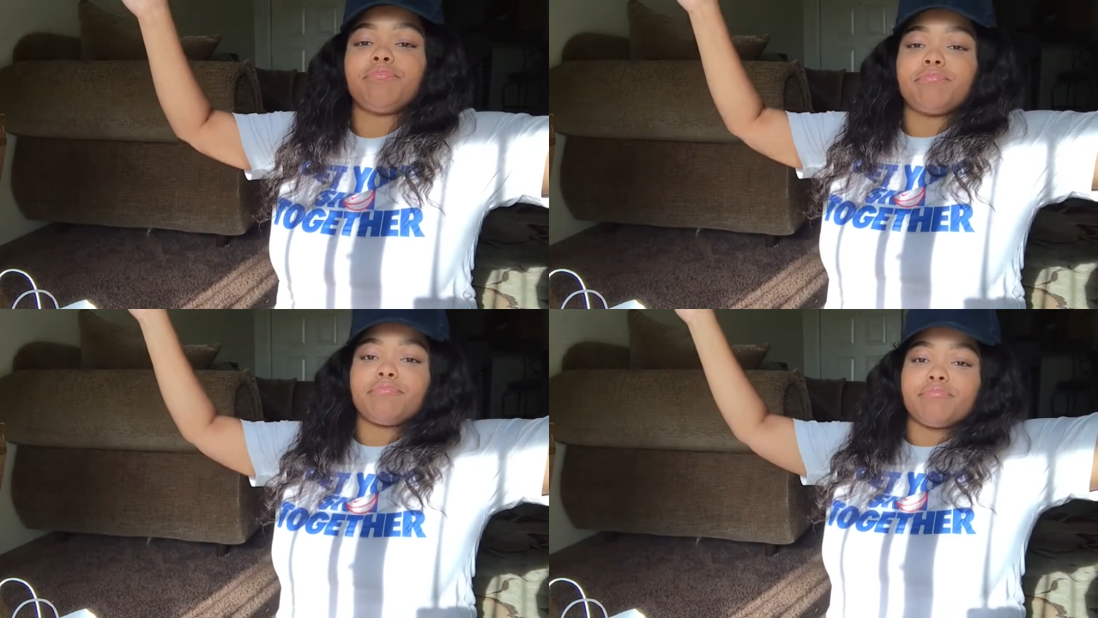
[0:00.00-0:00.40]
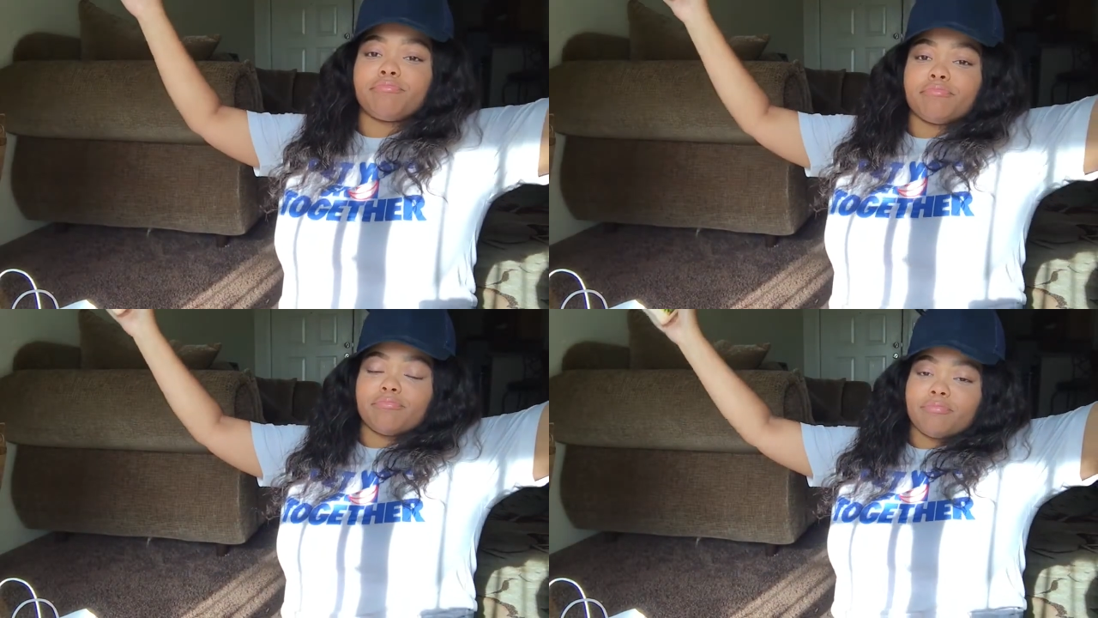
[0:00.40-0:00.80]

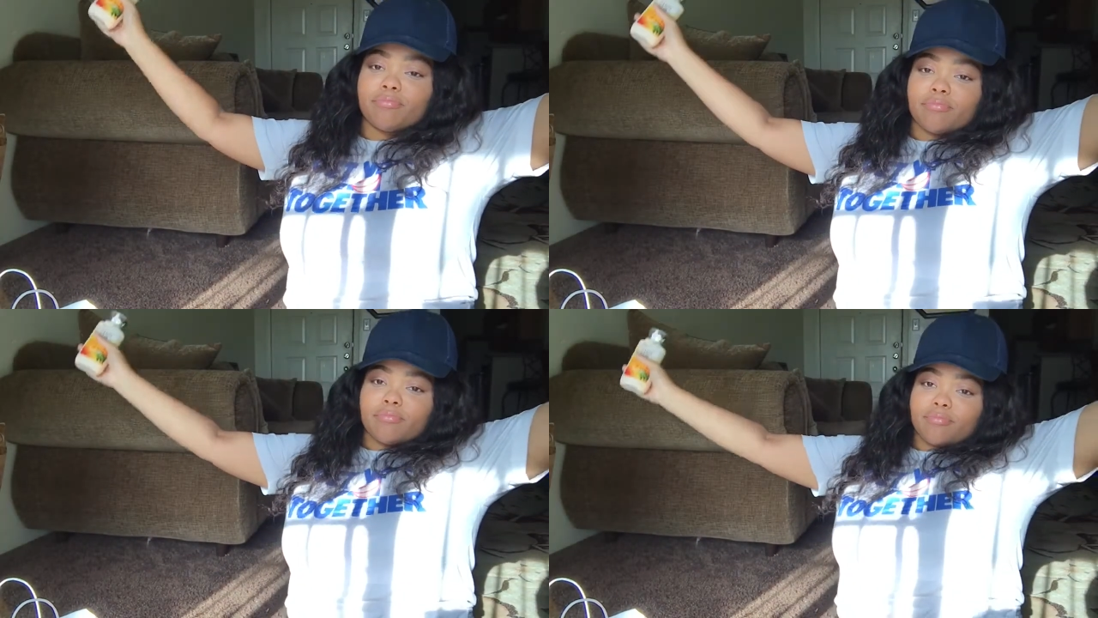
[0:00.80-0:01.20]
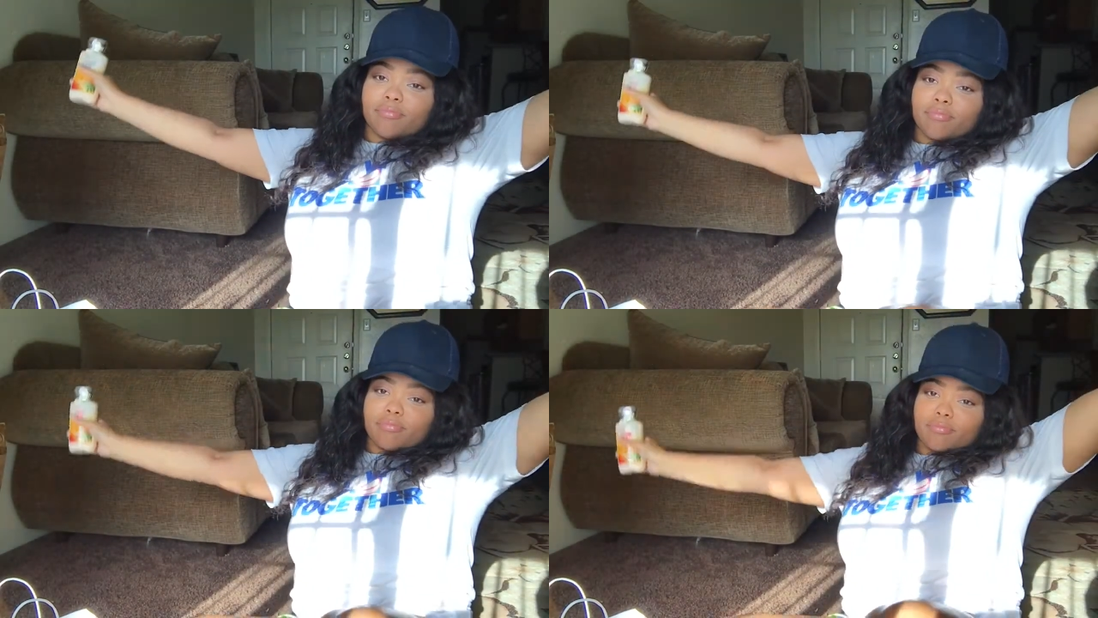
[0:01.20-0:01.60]

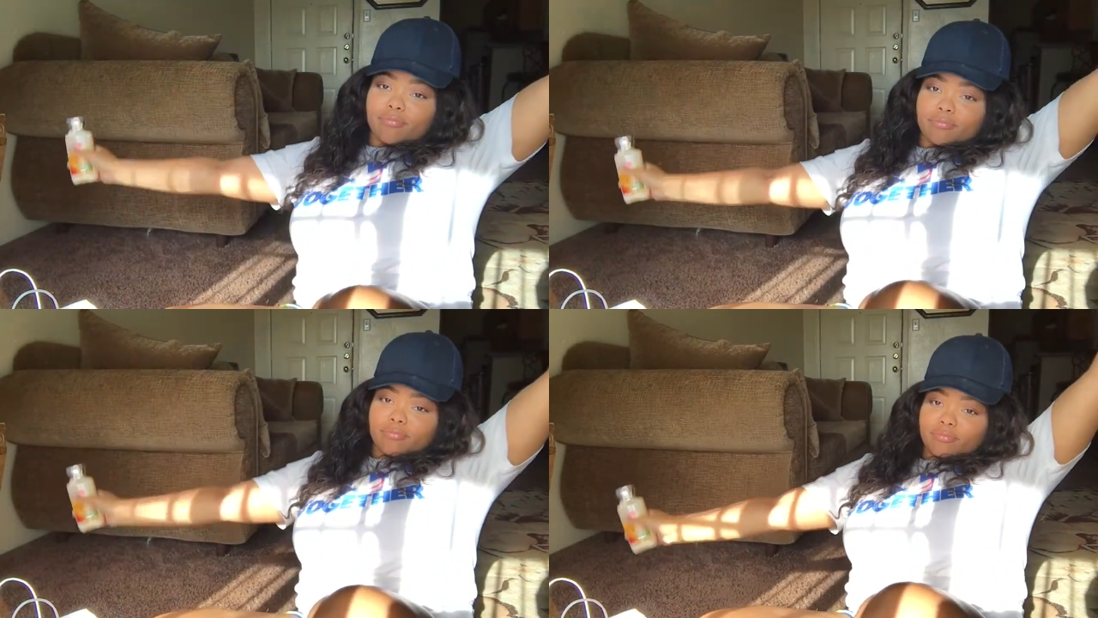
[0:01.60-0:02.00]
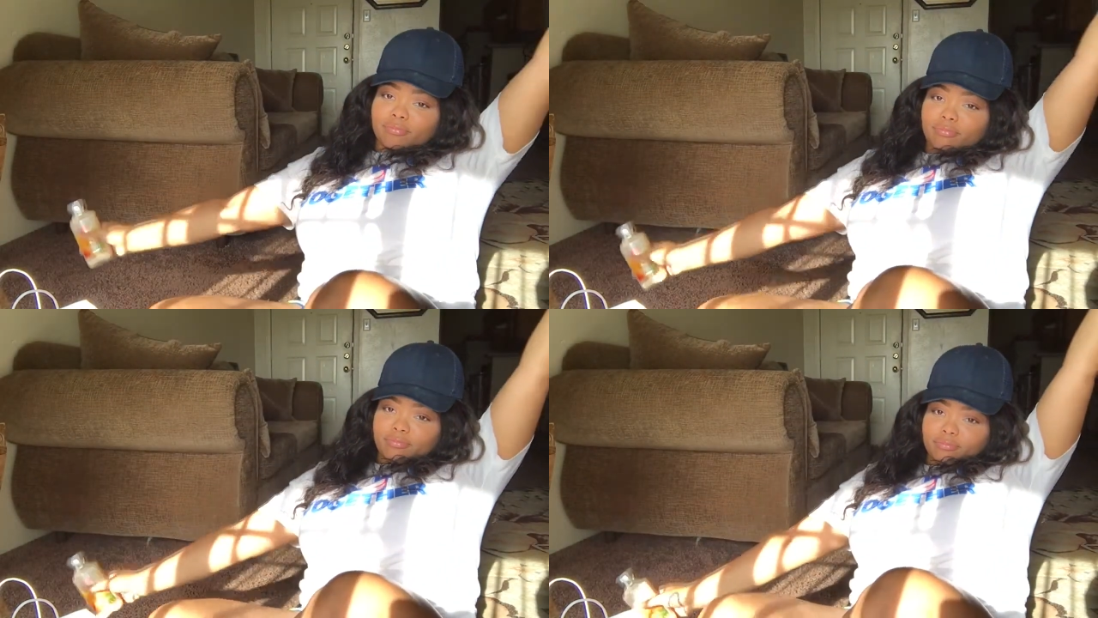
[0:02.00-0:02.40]

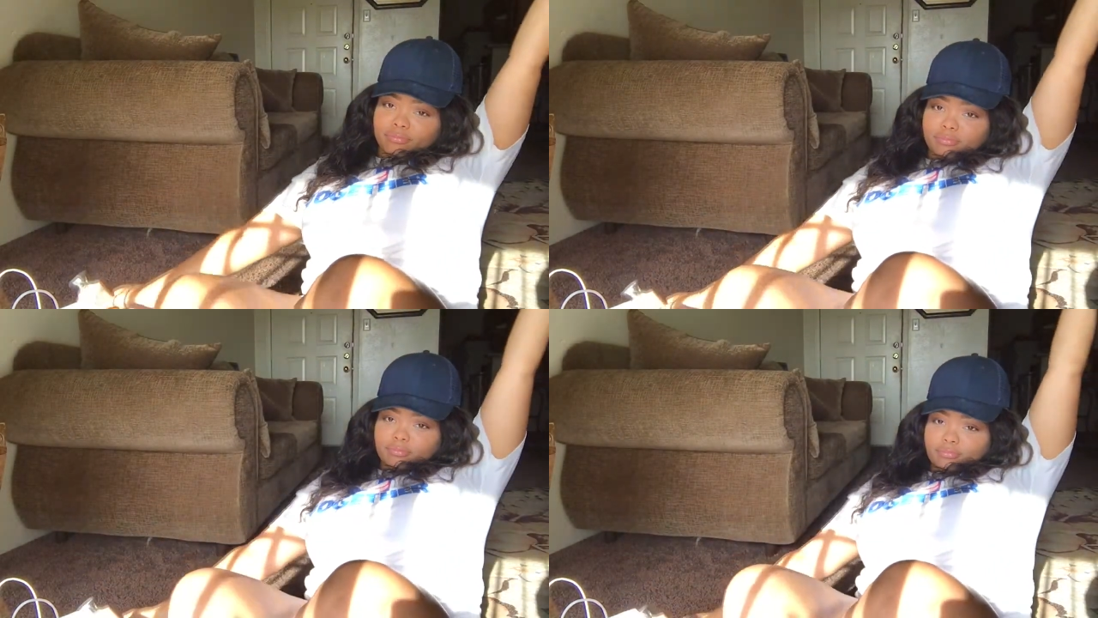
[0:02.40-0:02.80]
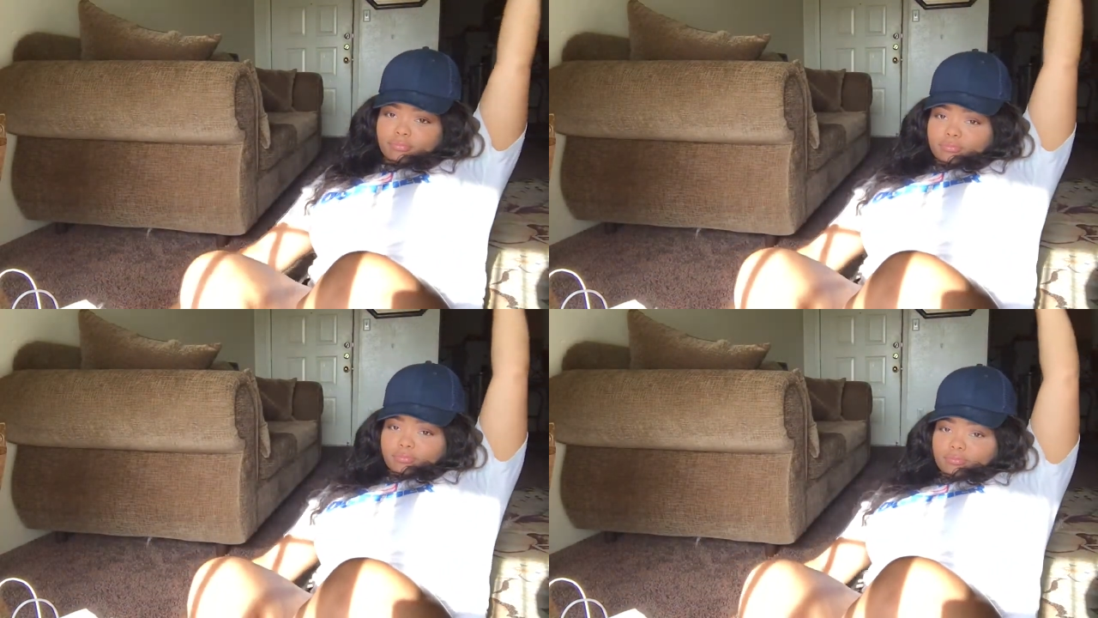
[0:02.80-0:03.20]

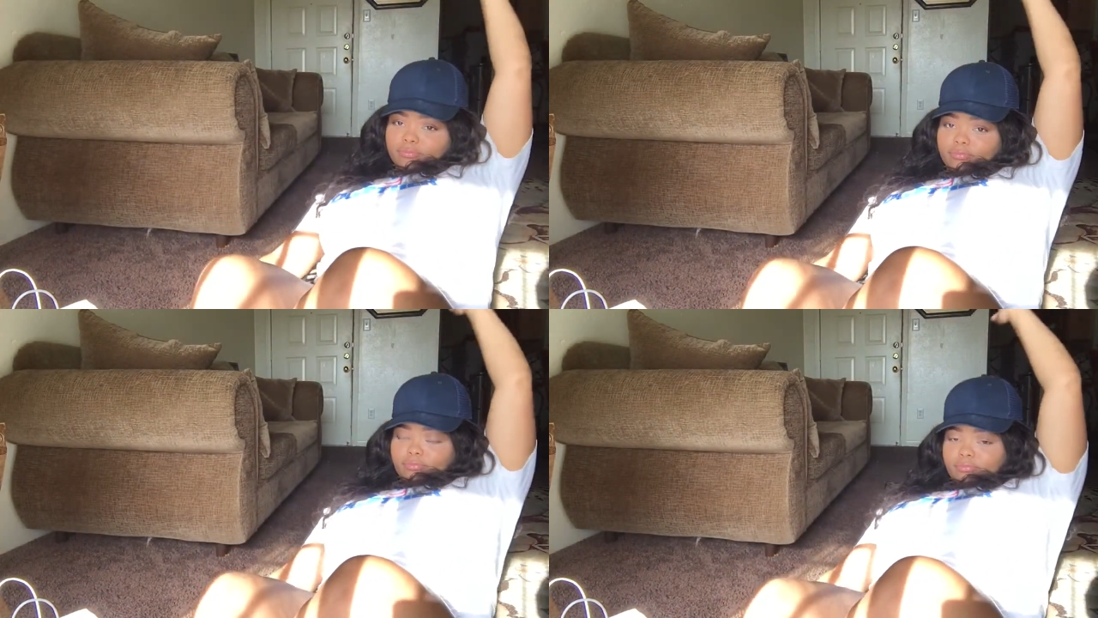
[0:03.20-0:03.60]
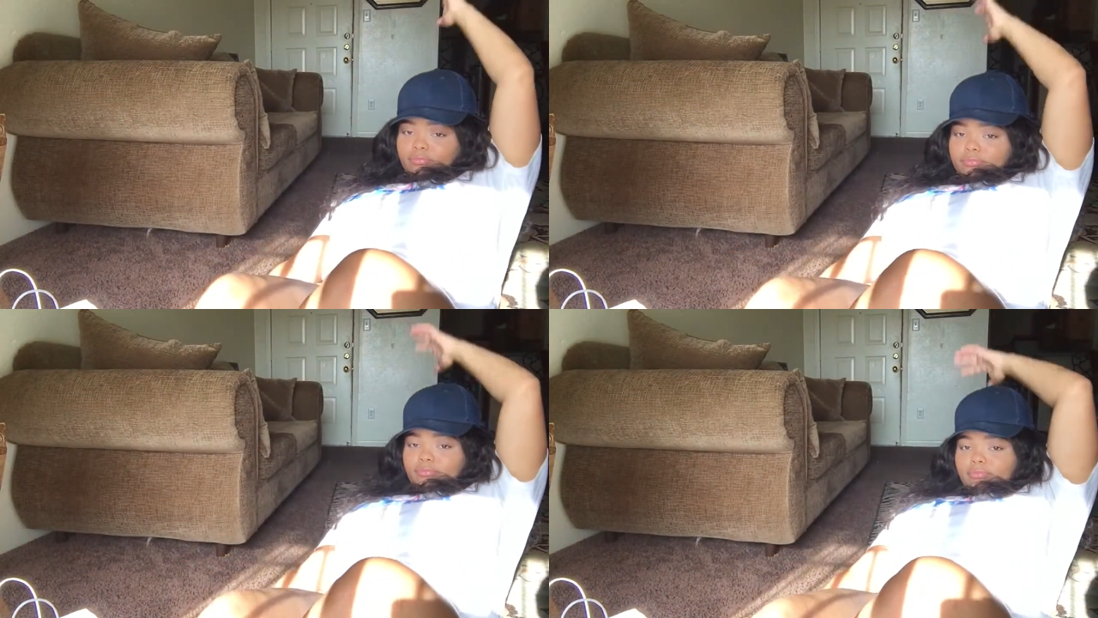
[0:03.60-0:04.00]

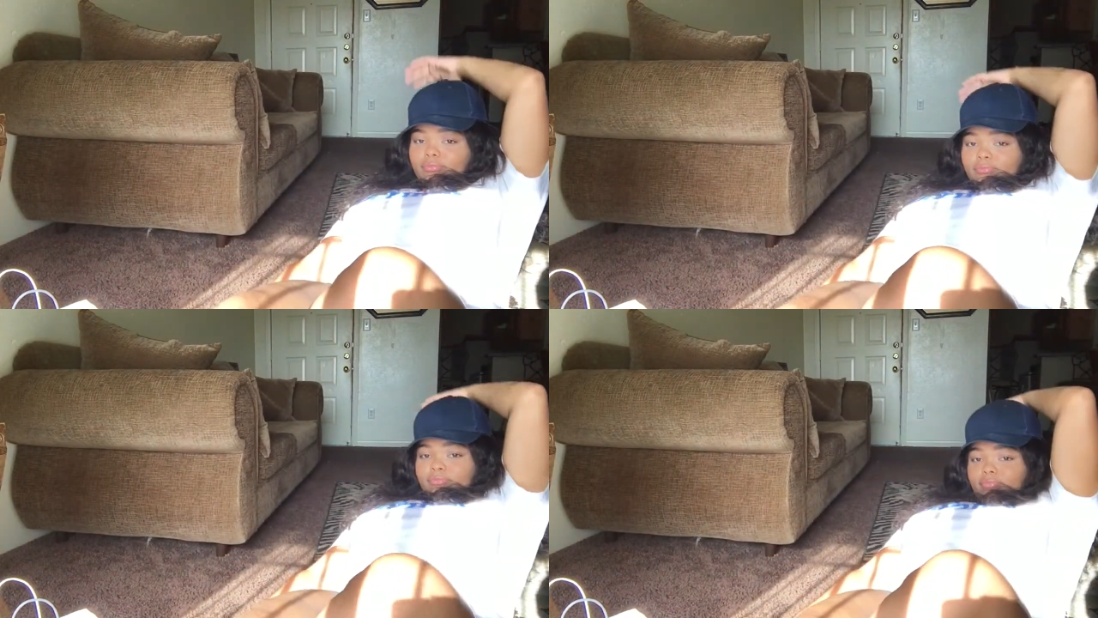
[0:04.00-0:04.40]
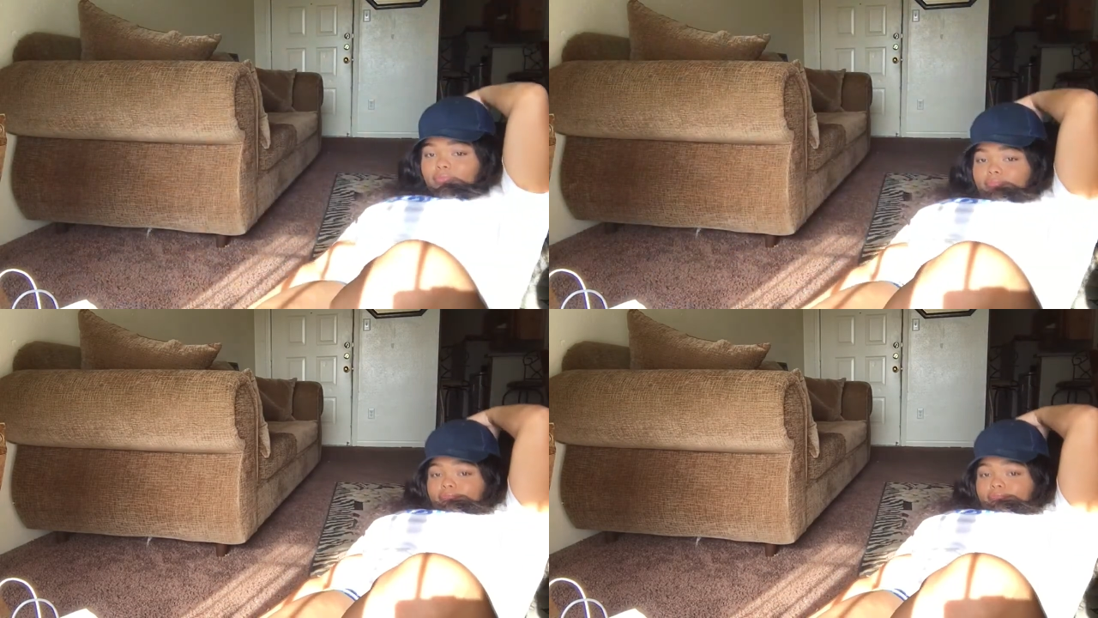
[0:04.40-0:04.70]
(silence)